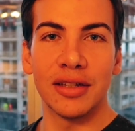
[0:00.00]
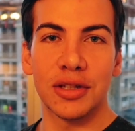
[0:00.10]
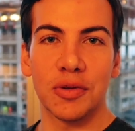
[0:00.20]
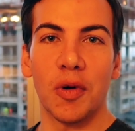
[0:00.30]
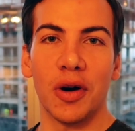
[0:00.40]

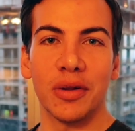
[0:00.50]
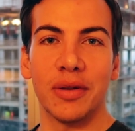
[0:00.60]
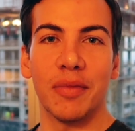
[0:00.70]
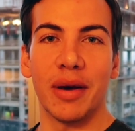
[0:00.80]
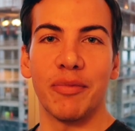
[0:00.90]

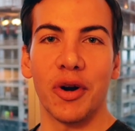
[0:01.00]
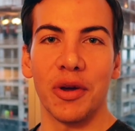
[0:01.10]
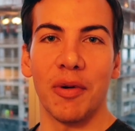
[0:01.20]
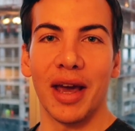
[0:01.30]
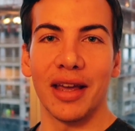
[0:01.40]
squat my
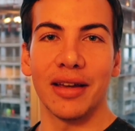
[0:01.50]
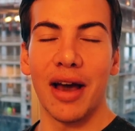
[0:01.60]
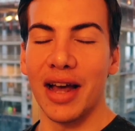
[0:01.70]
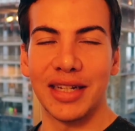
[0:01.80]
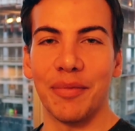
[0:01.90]
body weight,
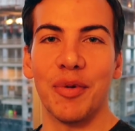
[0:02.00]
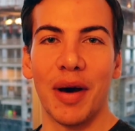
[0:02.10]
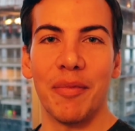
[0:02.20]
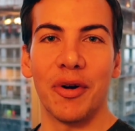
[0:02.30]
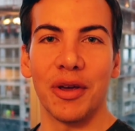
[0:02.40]
double
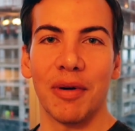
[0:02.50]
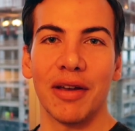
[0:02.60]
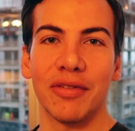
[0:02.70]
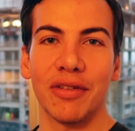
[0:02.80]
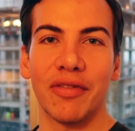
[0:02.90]
my body
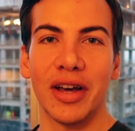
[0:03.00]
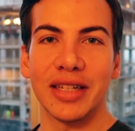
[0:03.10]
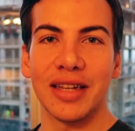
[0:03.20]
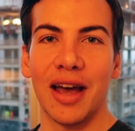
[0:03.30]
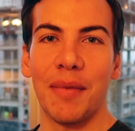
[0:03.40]
weight for the
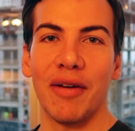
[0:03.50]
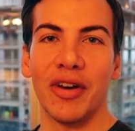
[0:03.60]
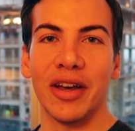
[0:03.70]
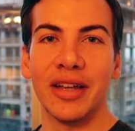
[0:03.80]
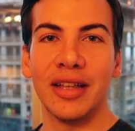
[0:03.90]
first time
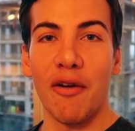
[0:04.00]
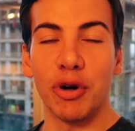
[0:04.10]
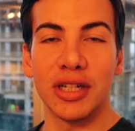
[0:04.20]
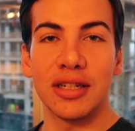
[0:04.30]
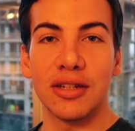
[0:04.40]
ever. I
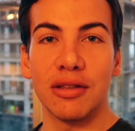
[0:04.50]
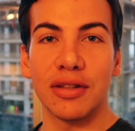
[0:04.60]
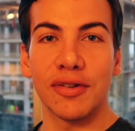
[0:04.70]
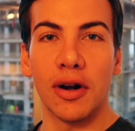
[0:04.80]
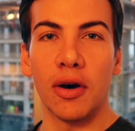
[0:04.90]
wanted to do
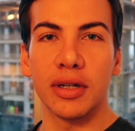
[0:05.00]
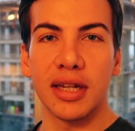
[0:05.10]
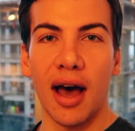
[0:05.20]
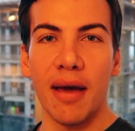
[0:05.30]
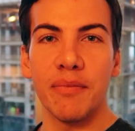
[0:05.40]
this for a long
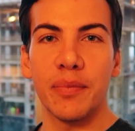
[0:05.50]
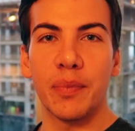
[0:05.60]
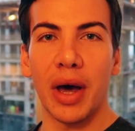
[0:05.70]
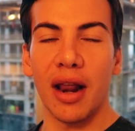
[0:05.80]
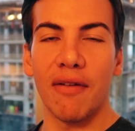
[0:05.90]
time,
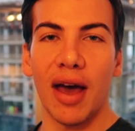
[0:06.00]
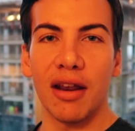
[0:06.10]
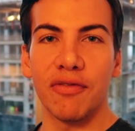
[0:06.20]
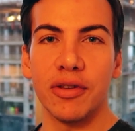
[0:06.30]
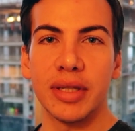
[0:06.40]
but I've had
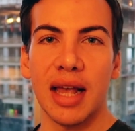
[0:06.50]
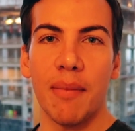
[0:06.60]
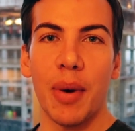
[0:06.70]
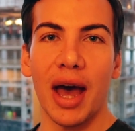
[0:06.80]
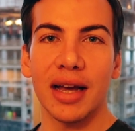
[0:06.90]
a few
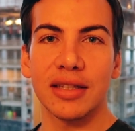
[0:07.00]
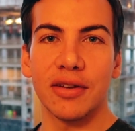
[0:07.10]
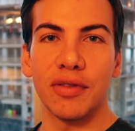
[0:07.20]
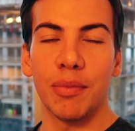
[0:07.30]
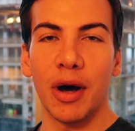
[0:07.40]
setbacks
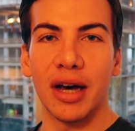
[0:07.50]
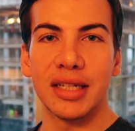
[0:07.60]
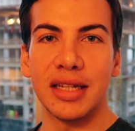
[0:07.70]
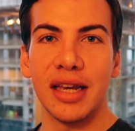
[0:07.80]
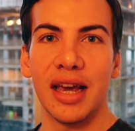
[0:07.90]
over the
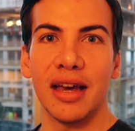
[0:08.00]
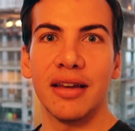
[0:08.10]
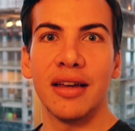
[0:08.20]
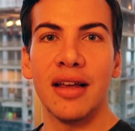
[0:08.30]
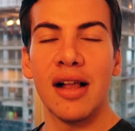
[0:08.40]
past year.
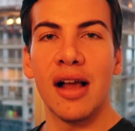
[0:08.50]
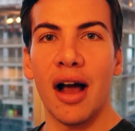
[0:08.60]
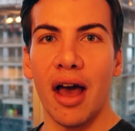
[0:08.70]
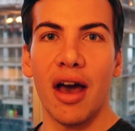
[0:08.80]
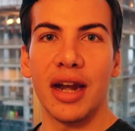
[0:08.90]

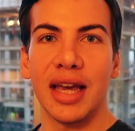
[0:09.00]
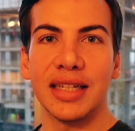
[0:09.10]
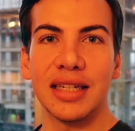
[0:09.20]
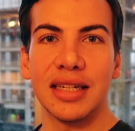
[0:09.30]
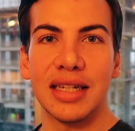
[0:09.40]
I
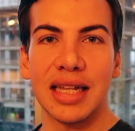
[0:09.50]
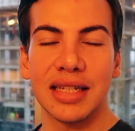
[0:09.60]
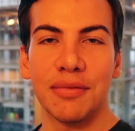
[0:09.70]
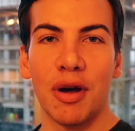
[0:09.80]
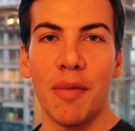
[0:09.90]
herniated a
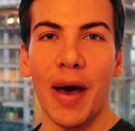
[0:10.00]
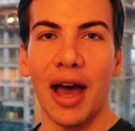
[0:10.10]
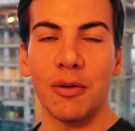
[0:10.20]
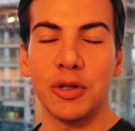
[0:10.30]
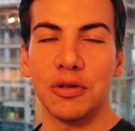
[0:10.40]
disc in my
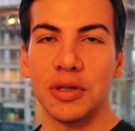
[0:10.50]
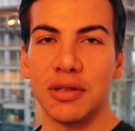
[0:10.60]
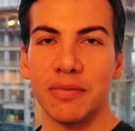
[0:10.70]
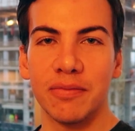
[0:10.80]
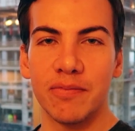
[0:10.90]
back, which
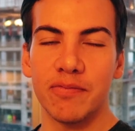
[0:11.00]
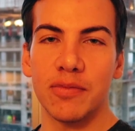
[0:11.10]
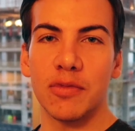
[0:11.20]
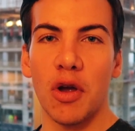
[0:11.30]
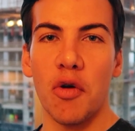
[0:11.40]
was
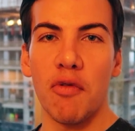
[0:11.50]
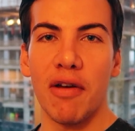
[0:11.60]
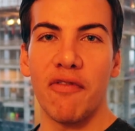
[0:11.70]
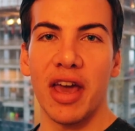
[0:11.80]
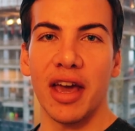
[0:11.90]

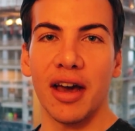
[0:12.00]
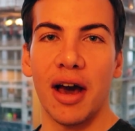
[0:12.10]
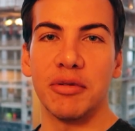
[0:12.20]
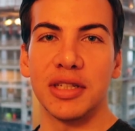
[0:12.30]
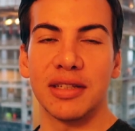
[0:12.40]
horrific.
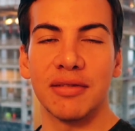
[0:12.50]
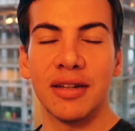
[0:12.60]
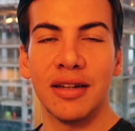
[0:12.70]
I was